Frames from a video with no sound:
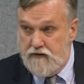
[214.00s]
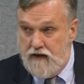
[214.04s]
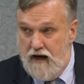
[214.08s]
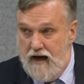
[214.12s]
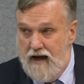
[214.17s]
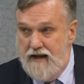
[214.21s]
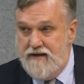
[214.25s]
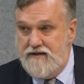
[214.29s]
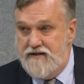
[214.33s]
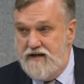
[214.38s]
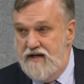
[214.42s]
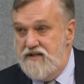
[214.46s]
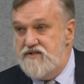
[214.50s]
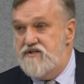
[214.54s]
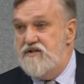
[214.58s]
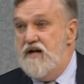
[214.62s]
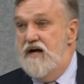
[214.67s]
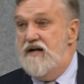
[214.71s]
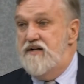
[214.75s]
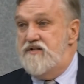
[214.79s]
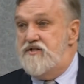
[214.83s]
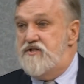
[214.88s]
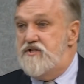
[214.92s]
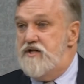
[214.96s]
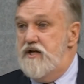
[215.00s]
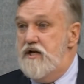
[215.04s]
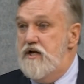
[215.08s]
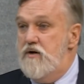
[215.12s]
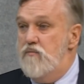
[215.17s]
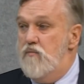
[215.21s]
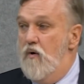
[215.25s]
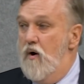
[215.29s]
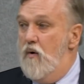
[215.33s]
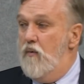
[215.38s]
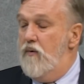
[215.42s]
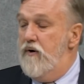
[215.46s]
God does not
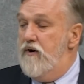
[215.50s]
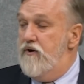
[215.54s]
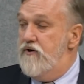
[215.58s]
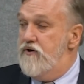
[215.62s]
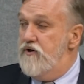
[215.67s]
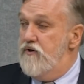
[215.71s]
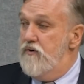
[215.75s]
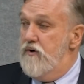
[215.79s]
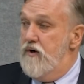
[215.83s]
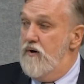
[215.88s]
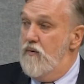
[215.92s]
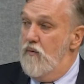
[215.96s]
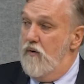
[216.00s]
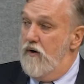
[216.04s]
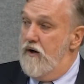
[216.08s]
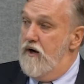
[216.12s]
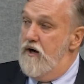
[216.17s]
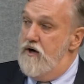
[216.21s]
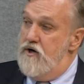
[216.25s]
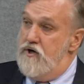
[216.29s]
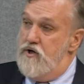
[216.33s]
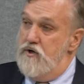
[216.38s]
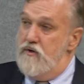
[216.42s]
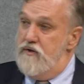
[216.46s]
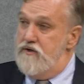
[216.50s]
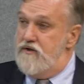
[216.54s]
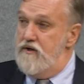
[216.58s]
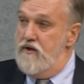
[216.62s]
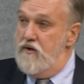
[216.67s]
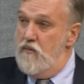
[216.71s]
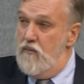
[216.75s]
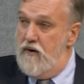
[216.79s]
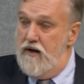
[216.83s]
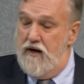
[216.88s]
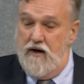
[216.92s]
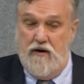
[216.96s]
see what we are doing. We're going to do it to
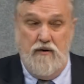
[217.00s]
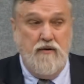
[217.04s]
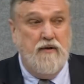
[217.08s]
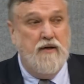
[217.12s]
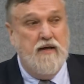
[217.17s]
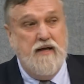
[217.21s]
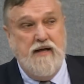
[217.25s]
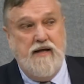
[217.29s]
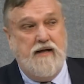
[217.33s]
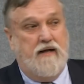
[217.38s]
the widow.